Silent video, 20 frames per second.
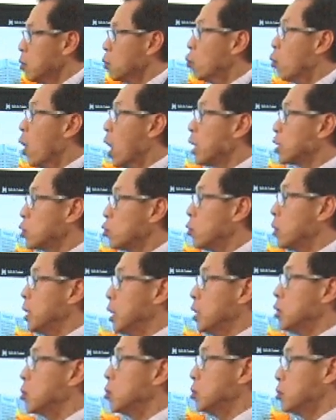What do we
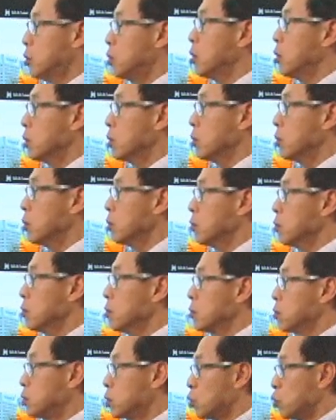need to do
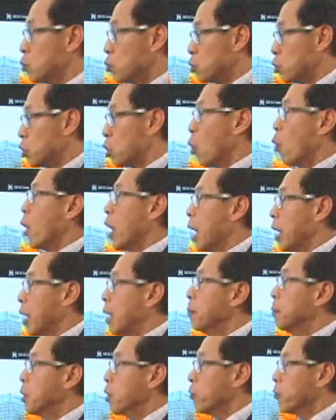to go ahead
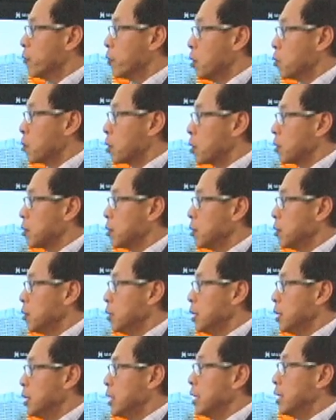and move forward?
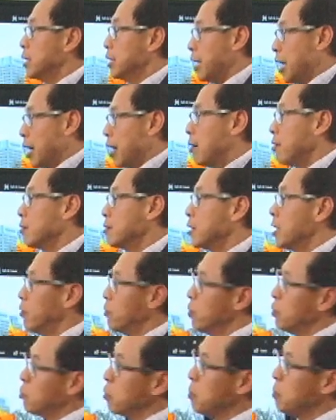Now,
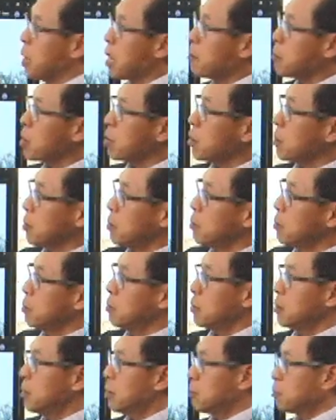if you remember
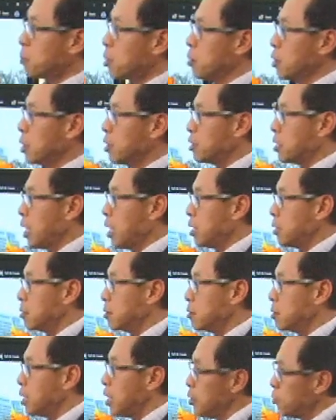Bernie
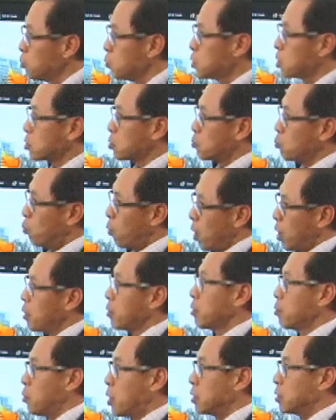Sanders, he was one
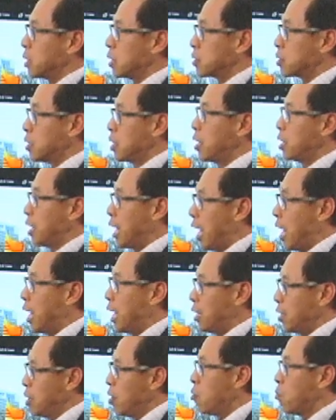of the ones that said,
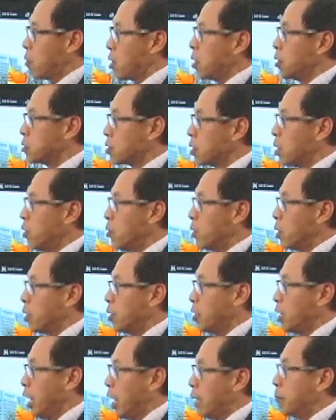I know where it's going,
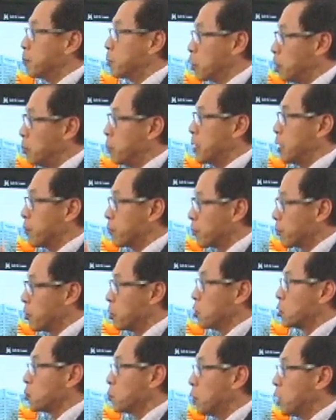and I'm going to be the
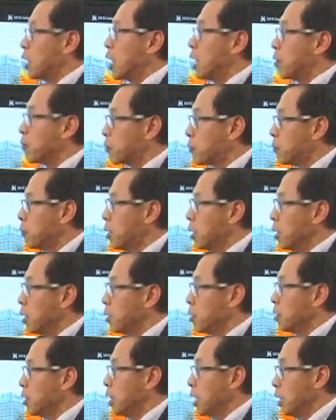first one out
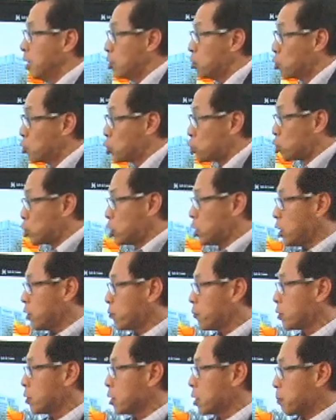front and
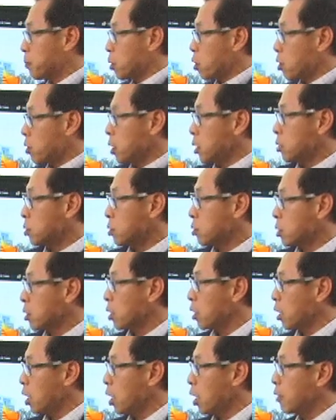shift the party to
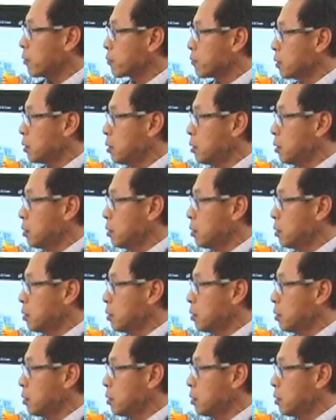the left,